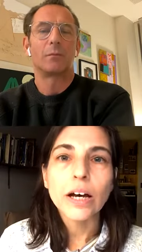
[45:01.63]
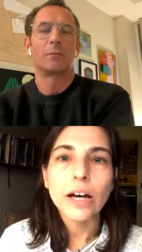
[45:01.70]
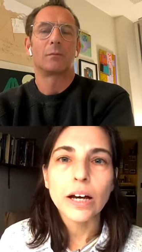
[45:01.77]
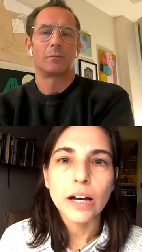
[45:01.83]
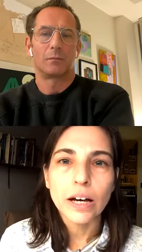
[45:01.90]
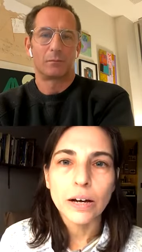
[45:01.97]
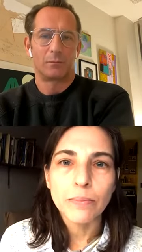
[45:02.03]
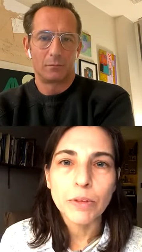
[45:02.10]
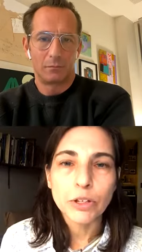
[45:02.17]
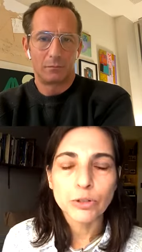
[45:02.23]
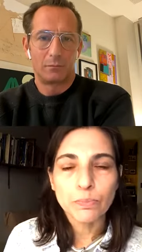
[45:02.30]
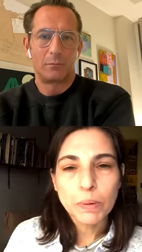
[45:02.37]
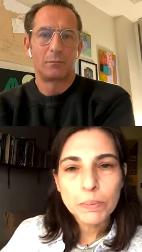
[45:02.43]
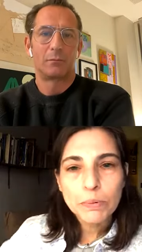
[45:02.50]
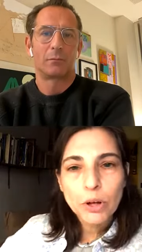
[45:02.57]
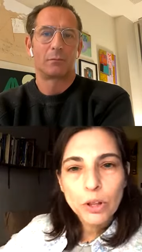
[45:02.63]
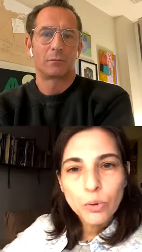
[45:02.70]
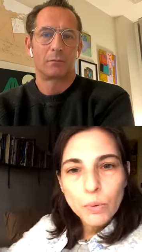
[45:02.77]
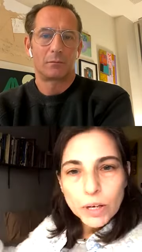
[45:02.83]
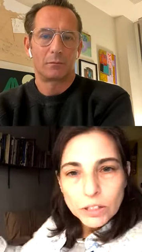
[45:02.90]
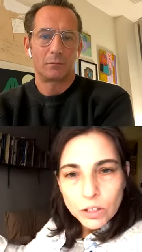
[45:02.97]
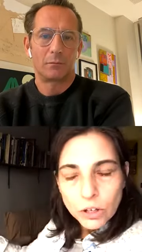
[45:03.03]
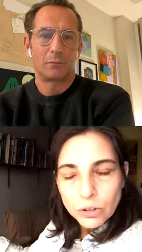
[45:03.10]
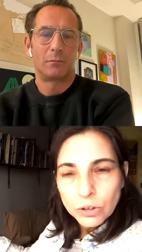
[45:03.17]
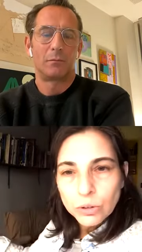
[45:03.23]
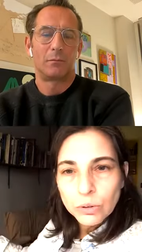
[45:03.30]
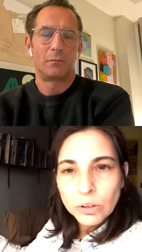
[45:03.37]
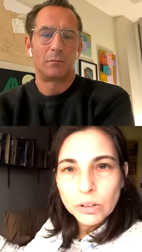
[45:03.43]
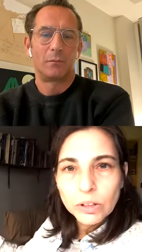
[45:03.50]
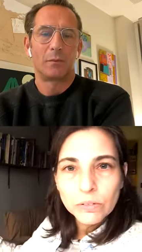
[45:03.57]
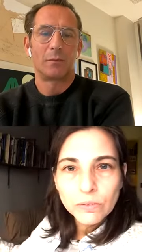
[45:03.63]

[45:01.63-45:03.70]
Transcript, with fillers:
Speaker 1: Um, there's people on the West Coast doing the